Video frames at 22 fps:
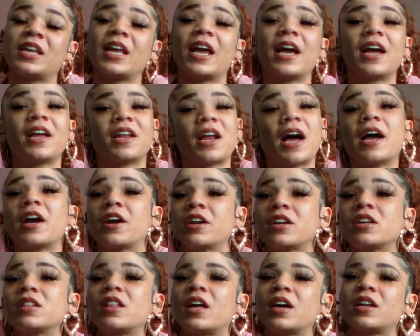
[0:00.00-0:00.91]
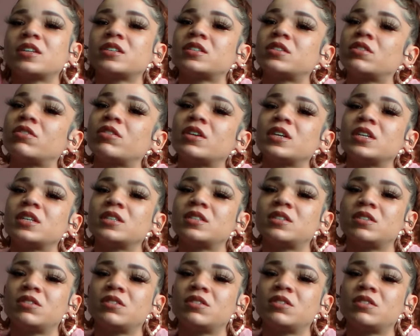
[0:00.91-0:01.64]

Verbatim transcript: Yeah, I heard a lot of stories.